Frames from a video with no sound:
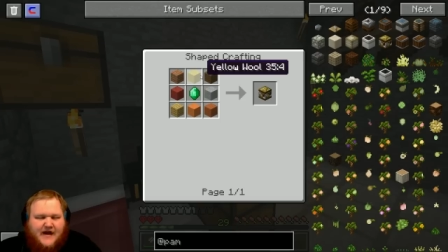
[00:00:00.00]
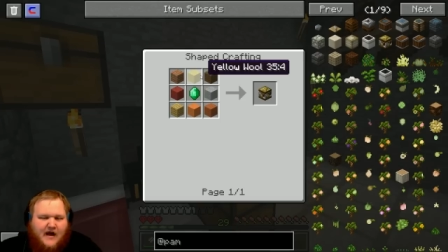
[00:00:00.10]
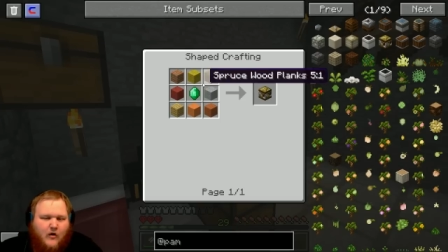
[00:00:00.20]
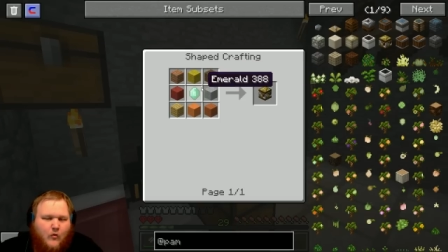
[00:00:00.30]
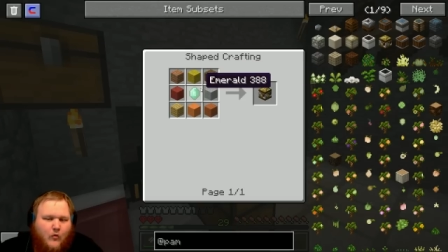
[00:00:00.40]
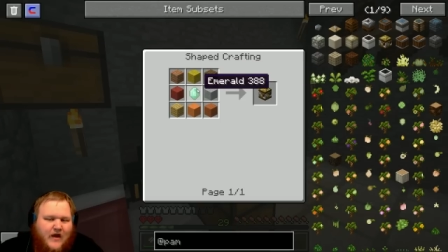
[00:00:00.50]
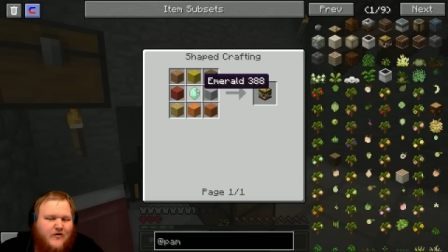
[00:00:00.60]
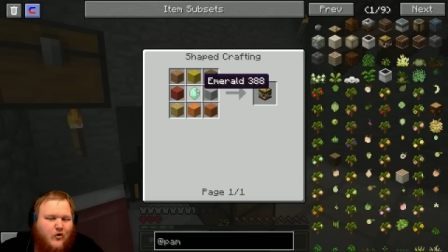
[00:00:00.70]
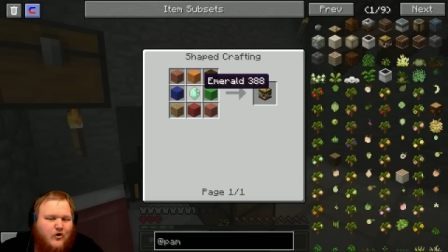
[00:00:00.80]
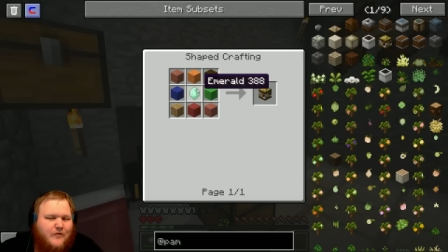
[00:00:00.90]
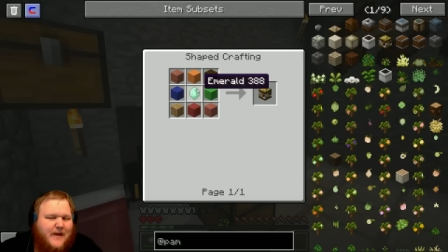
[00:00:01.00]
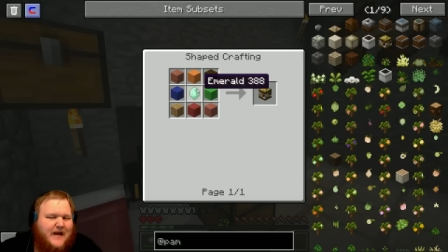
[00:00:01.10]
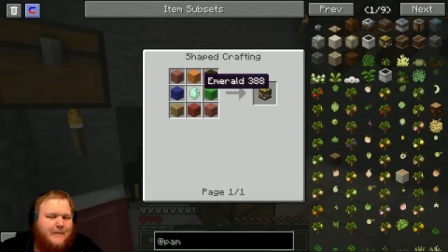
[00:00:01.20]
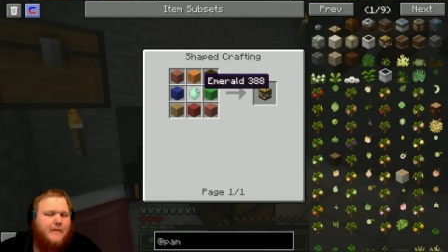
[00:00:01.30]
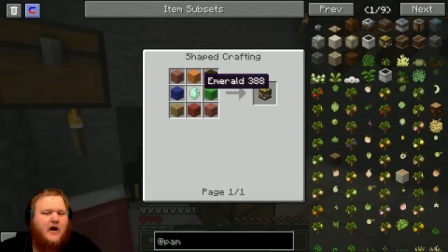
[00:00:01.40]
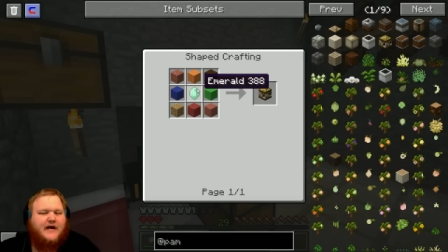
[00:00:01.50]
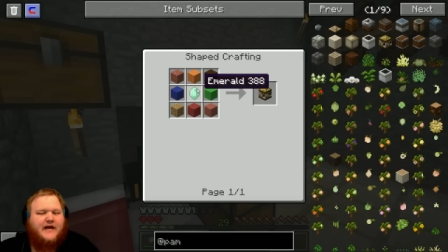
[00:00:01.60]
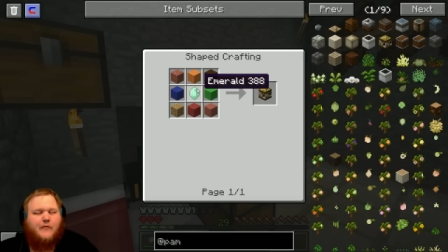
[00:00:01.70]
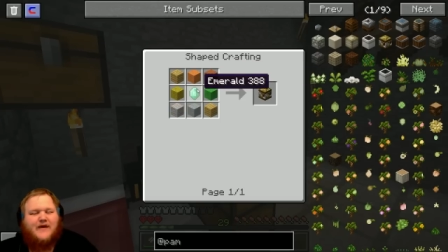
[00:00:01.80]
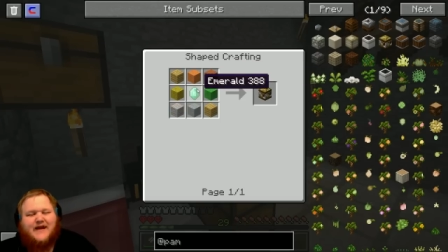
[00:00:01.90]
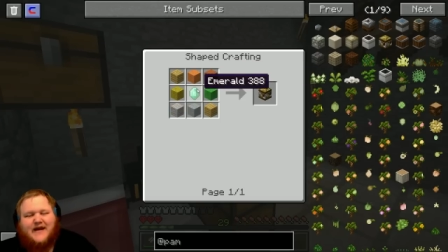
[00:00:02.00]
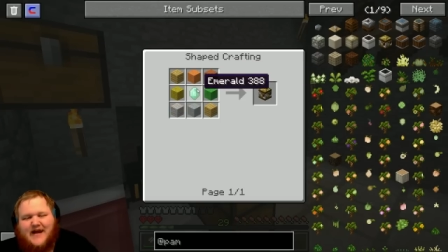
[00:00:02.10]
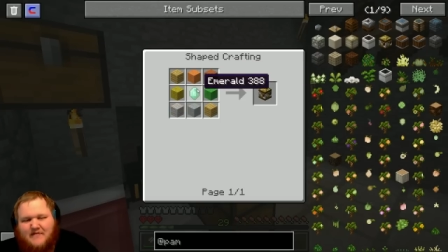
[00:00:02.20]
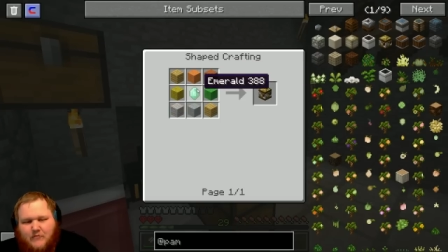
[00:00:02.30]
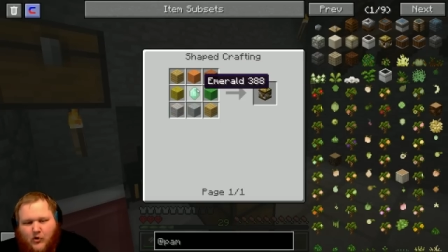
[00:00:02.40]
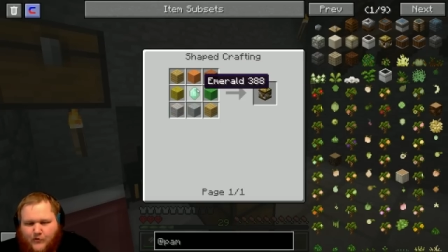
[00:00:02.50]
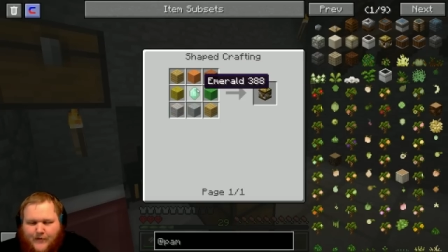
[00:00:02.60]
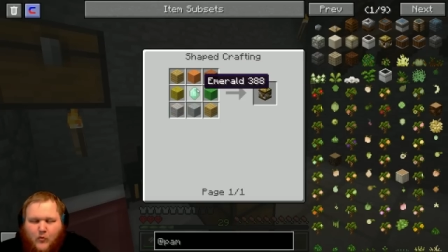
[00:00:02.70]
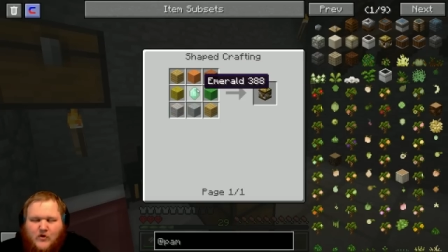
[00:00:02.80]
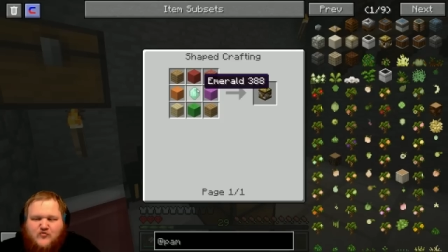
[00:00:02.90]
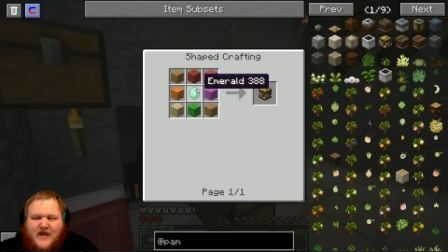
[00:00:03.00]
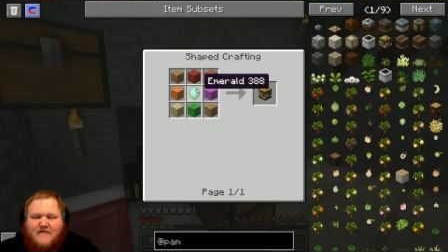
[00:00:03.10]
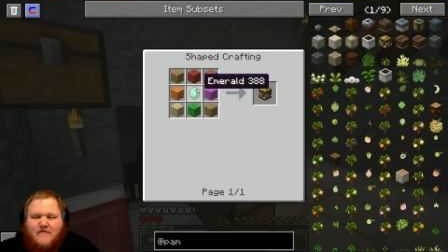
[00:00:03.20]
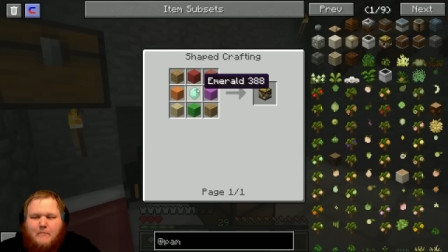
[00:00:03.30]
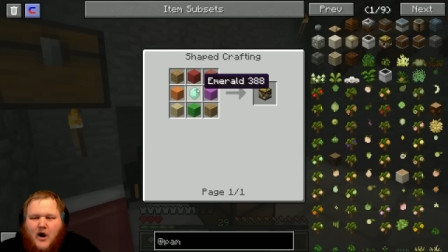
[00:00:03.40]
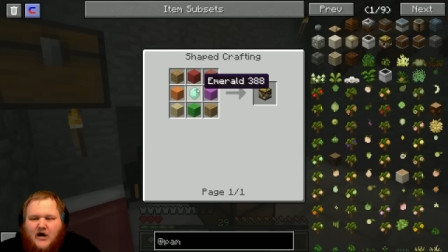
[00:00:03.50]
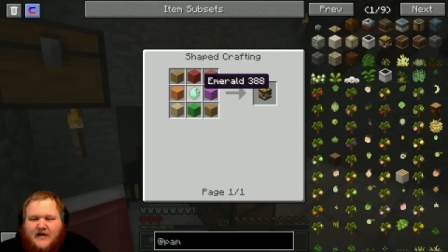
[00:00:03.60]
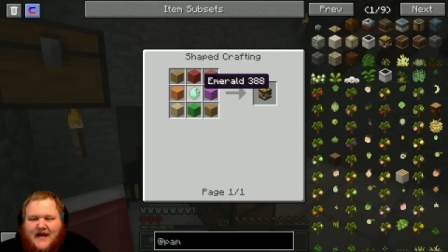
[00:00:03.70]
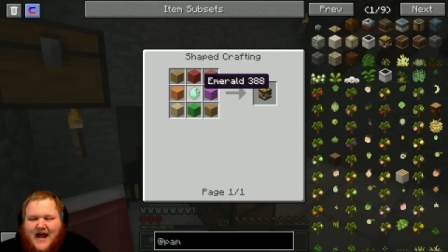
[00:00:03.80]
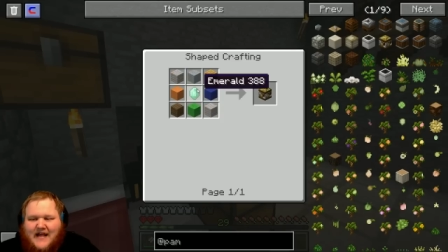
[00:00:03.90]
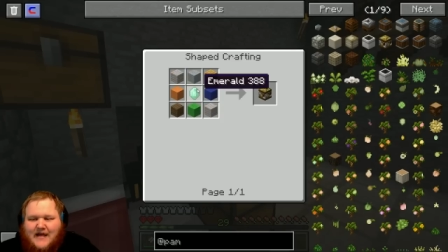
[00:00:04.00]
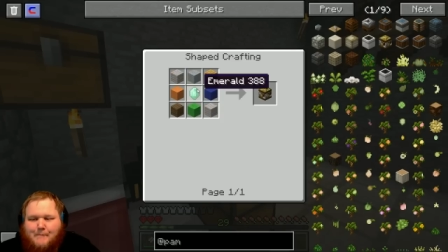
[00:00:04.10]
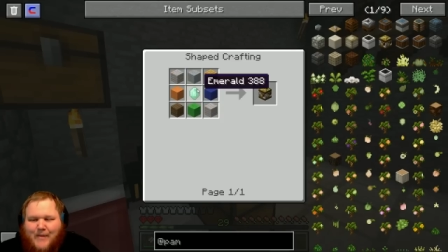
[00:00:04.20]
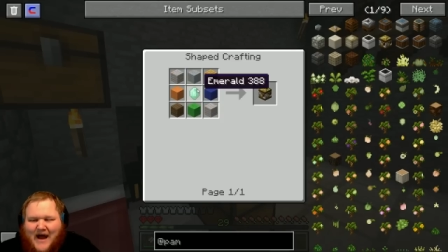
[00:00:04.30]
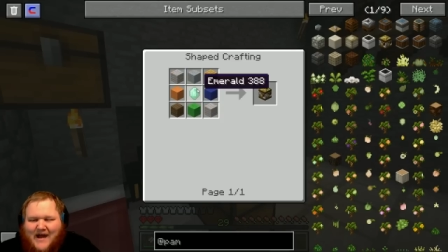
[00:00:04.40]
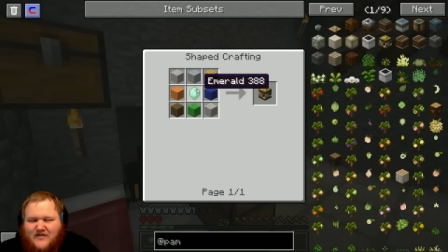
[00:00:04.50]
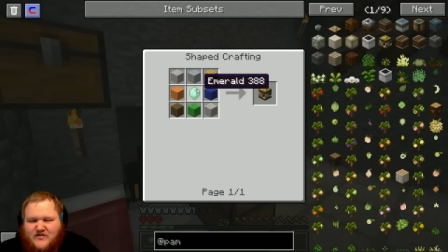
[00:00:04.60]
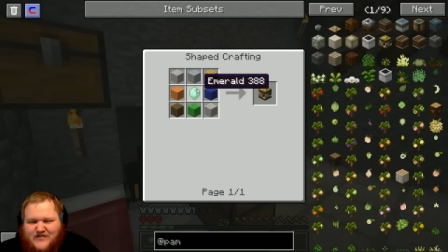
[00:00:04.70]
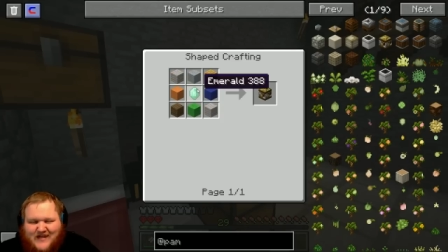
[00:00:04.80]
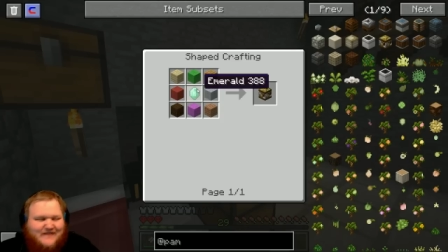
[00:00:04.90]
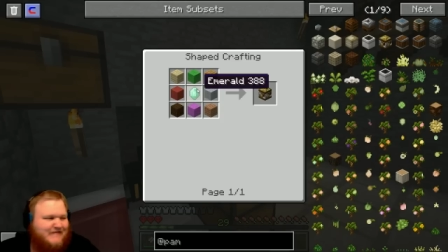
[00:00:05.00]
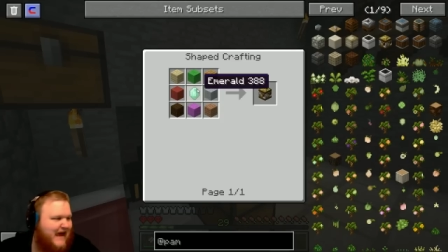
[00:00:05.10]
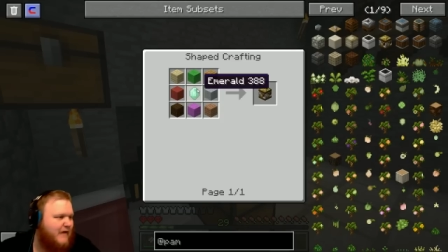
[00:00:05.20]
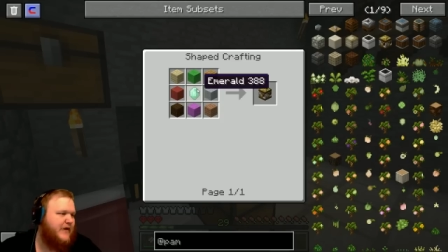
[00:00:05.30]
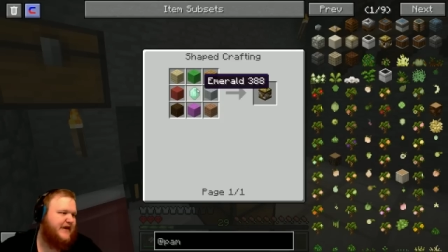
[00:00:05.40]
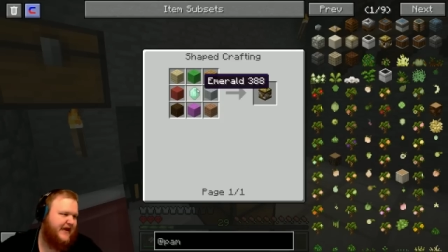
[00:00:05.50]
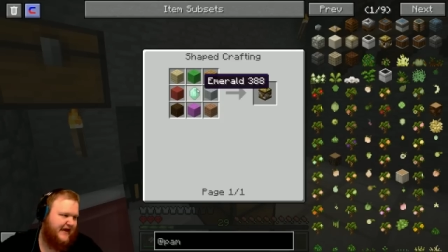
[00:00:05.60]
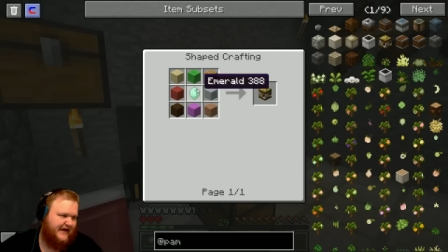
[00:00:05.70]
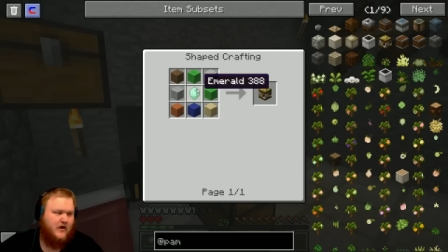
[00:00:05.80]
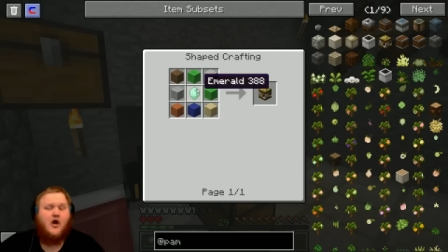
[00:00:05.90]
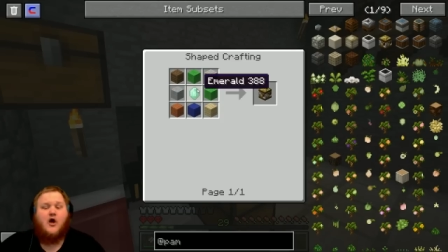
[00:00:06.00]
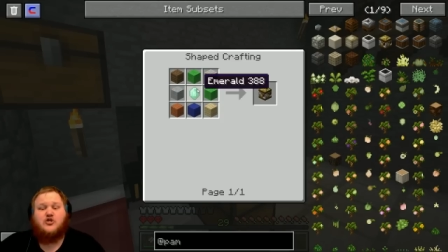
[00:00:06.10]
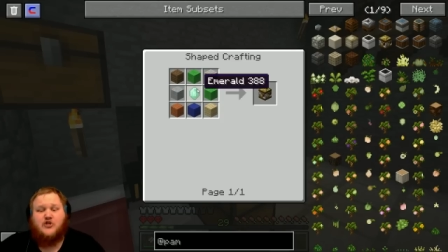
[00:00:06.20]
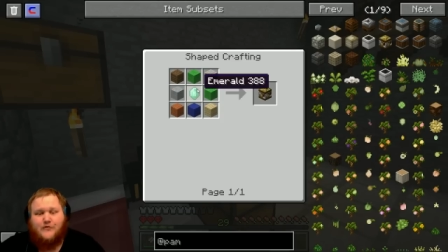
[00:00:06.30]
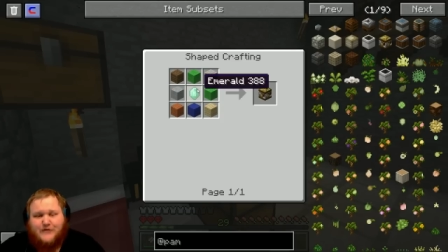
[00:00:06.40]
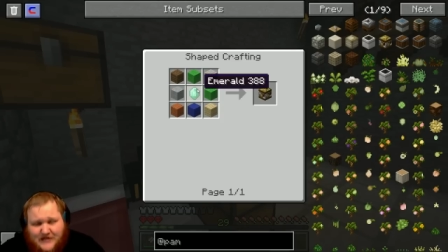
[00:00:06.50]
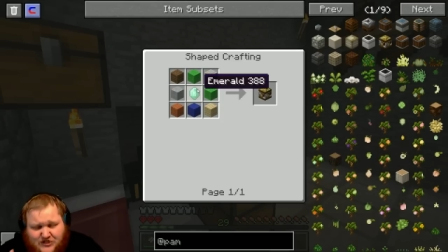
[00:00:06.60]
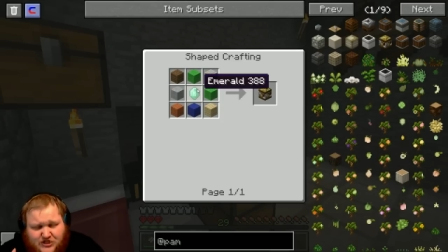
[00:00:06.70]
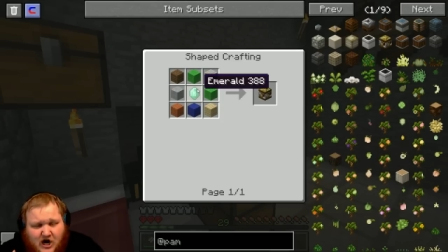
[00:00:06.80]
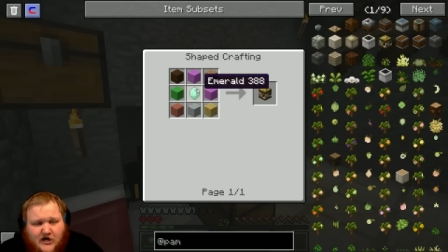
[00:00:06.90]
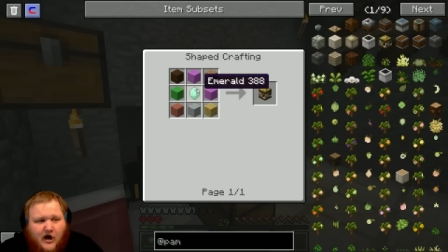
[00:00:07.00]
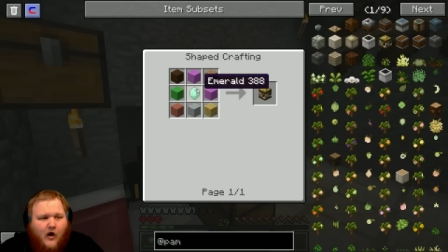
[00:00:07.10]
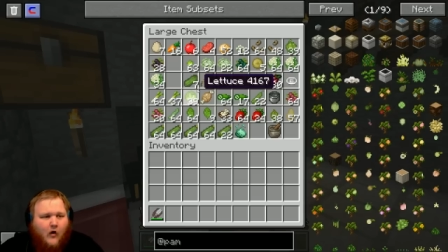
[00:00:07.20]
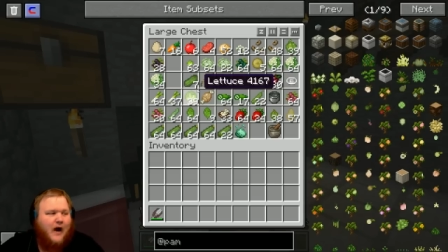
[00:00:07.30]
Now, in order to make a market, we need an emerald. But once we have a market, I can buy the seed that we need. So this is our goal.